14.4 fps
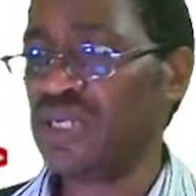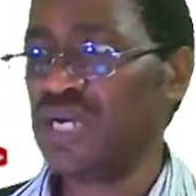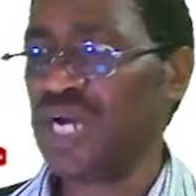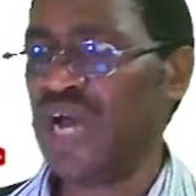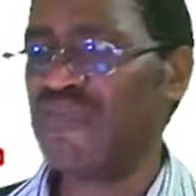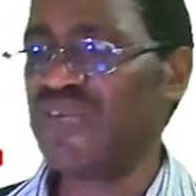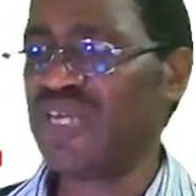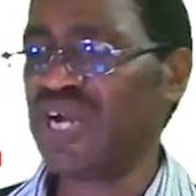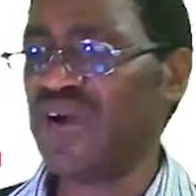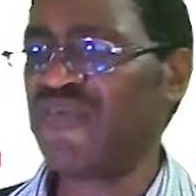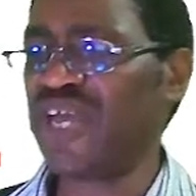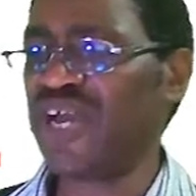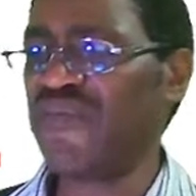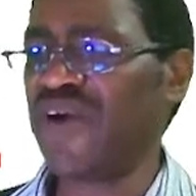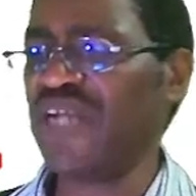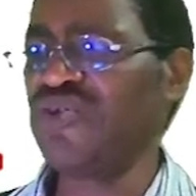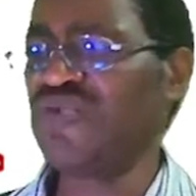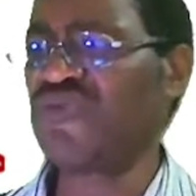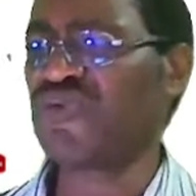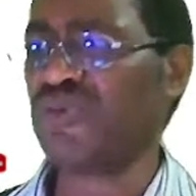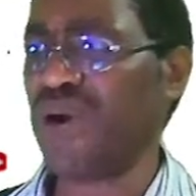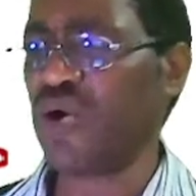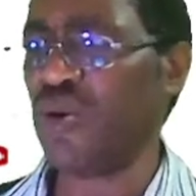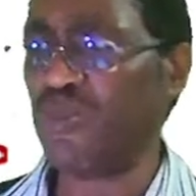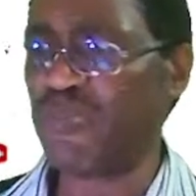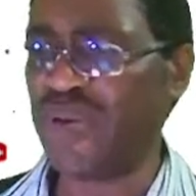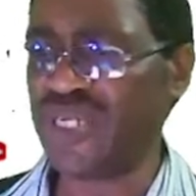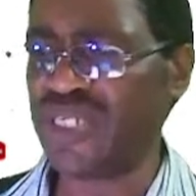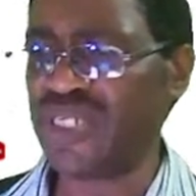having a fair value from a
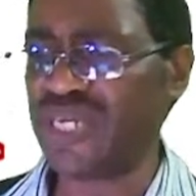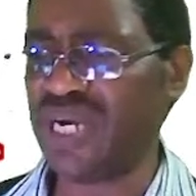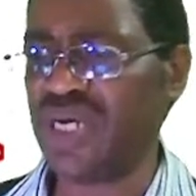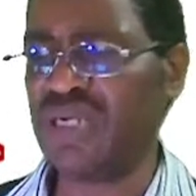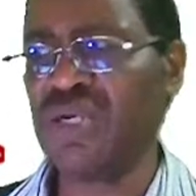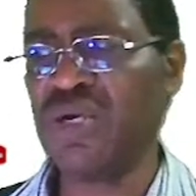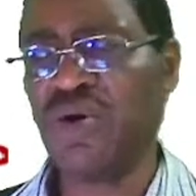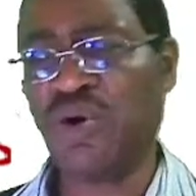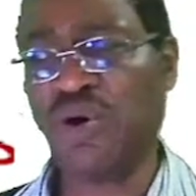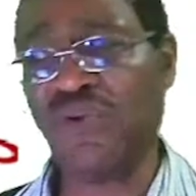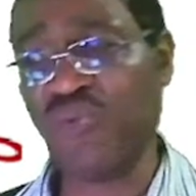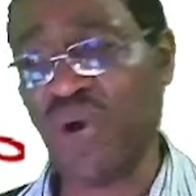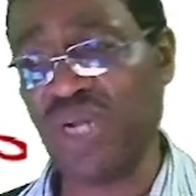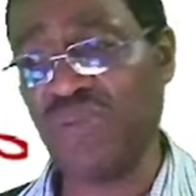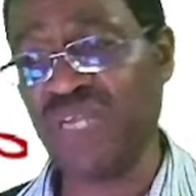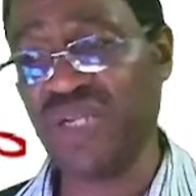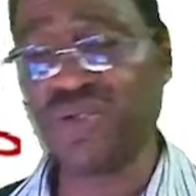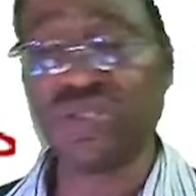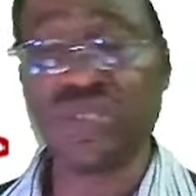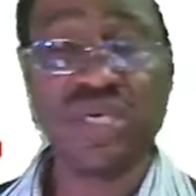competitor of 1 million.